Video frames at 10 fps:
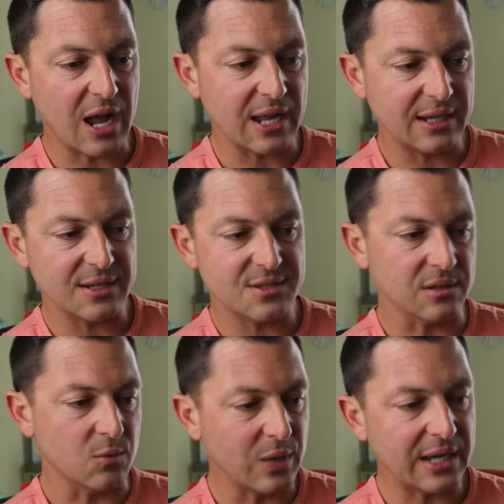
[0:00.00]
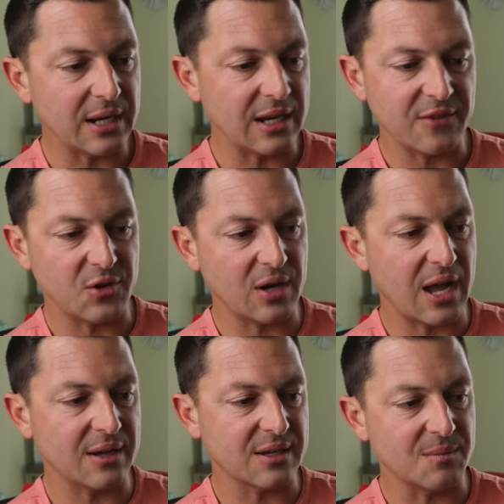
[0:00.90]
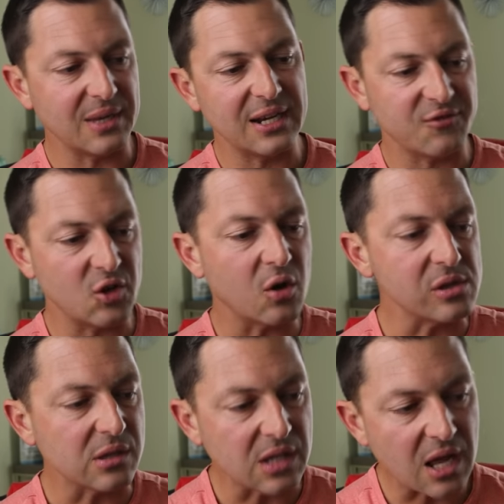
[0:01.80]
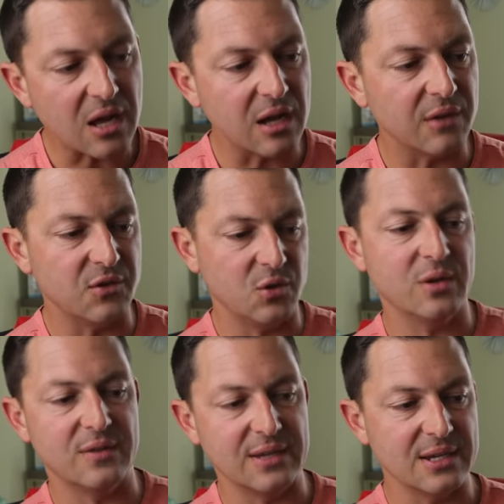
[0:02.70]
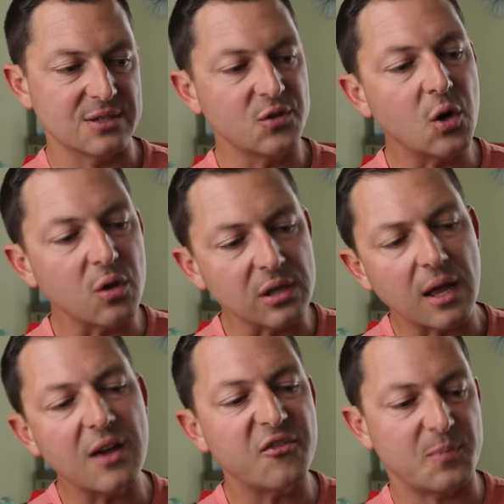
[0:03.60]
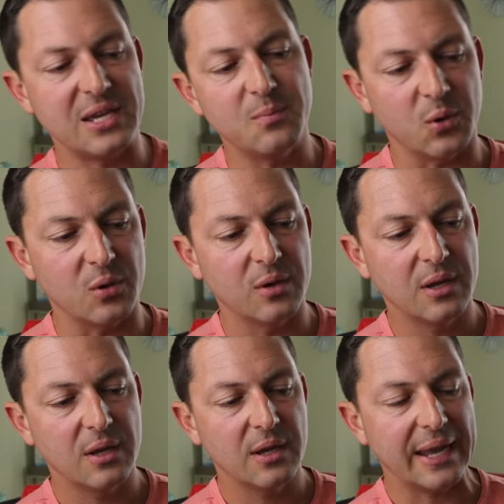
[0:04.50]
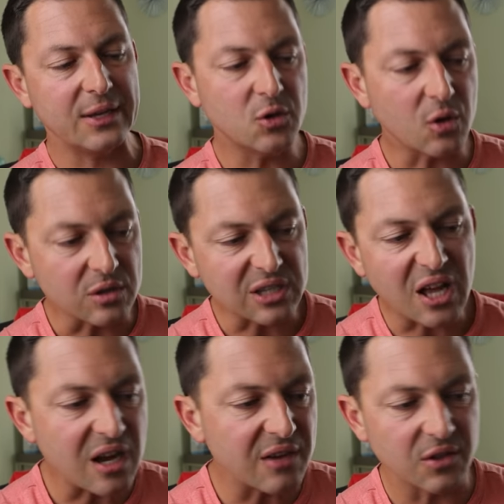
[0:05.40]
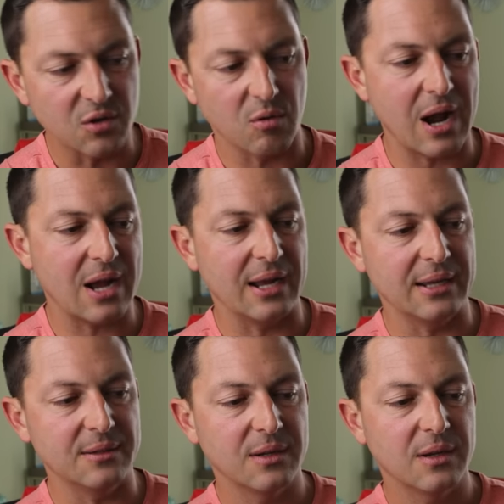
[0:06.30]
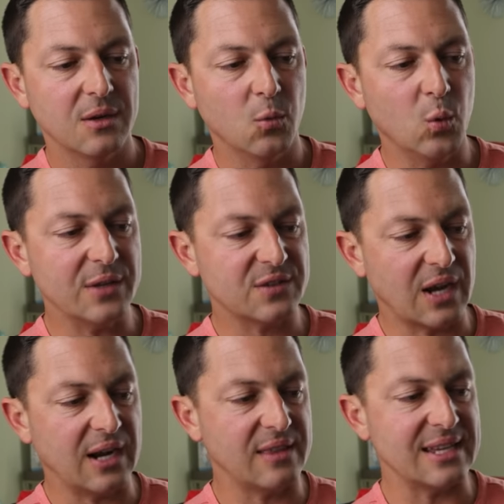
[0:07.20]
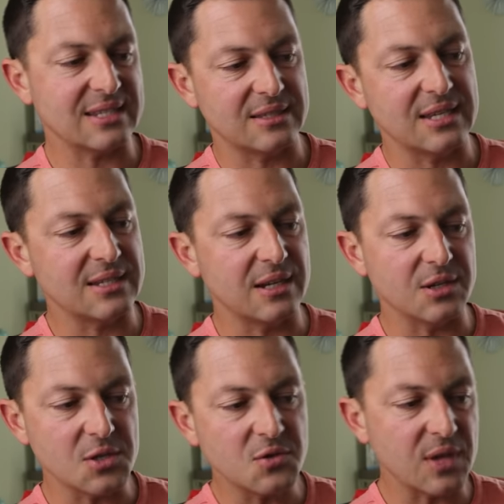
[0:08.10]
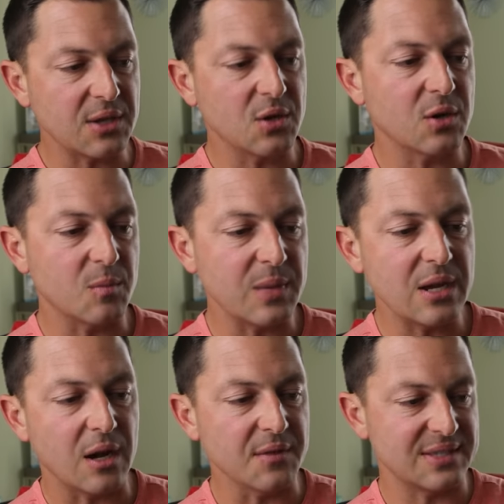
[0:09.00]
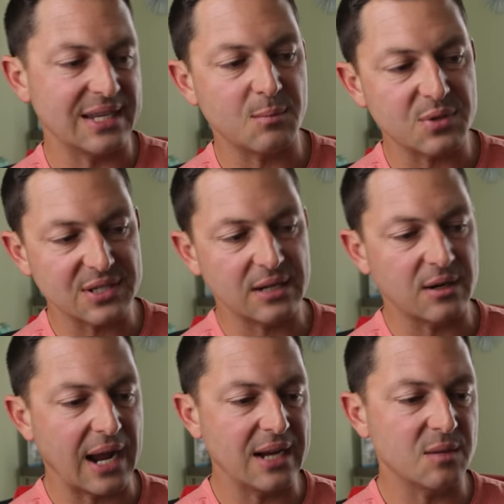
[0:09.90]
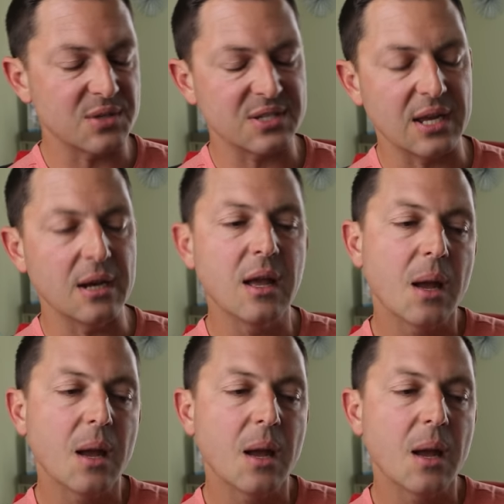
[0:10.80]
not in it to win it, if you're not committed, if you don't love doing this, if you don't love people, and you don't love the grind, what side of that statistic do you think you're going to be on, the 10% or 90%?